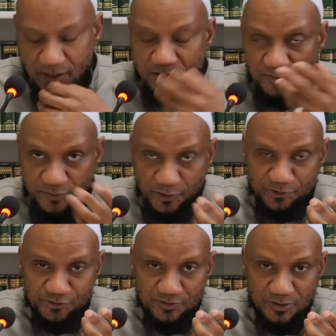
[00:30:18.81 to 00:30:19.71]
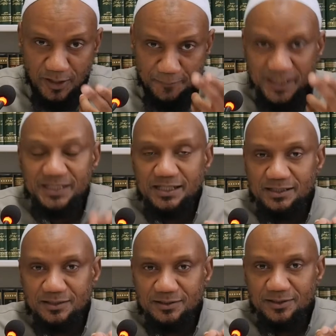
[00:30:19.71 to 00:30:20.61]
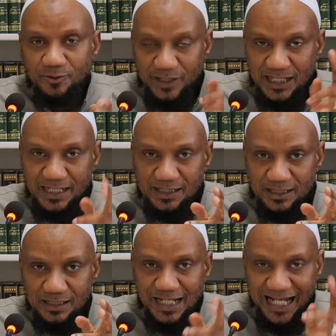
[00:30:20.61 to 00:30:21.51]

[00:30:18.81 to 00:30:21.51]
The first opinion regarding